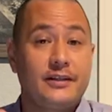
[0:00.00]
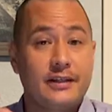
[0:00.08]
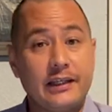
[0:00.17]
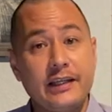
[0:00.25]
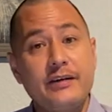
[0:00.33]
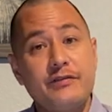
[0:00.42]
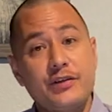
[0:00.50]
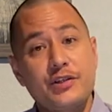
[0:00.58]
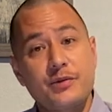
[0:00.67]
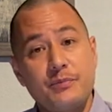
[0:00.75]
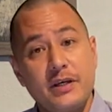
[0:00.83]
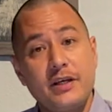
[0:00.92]

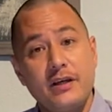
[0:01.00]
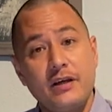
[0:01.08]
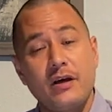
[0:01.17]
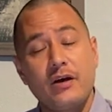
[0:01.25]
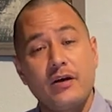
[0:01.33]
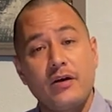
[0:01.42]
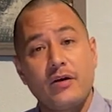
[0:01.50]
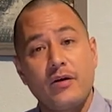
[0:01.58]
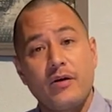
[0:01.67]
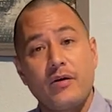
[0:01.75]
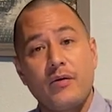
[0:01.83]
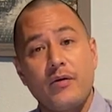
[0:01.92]
delivers me
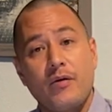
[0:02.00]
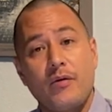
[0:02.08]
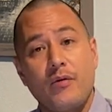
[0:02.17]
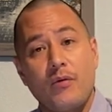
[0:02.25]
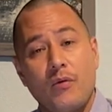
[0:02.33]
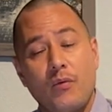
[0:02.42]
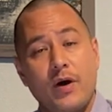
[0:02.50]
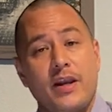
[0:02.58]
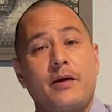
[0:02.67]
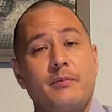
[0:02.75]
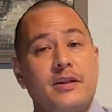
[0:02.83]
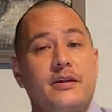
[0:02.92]

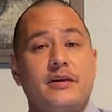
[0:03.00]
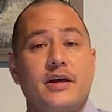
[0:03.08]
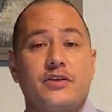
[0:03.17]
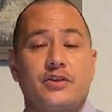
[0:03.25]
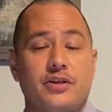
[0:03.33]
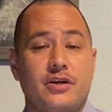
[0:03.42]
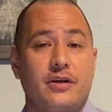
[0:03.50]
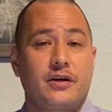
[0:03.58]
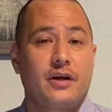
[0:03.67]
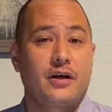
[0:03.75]
when I'm in the desert.